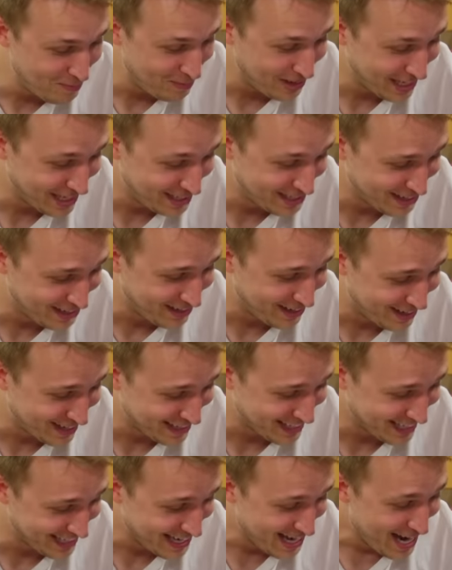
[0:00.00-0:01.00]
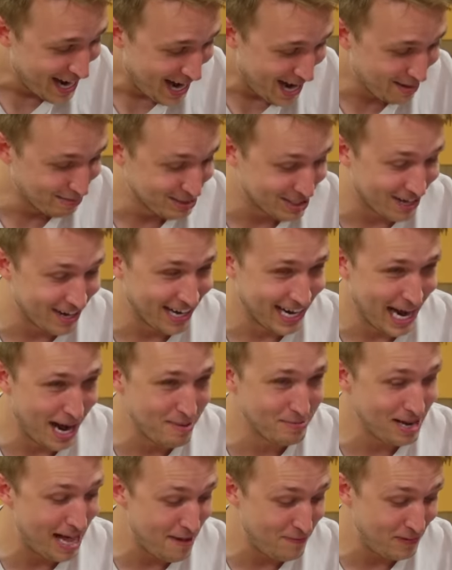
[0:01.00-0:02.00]
my God. I'm sorry.
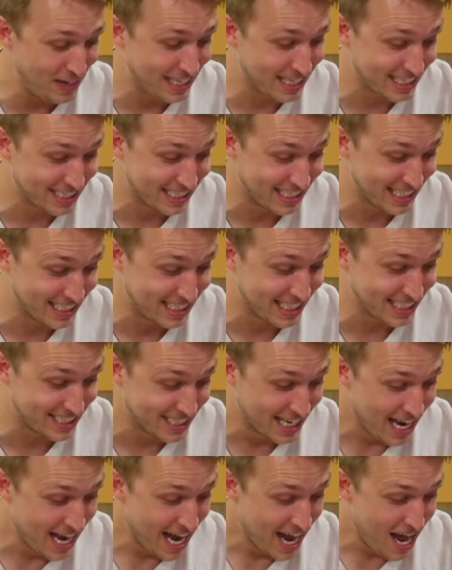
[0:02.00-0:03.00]
I'm laughing because this is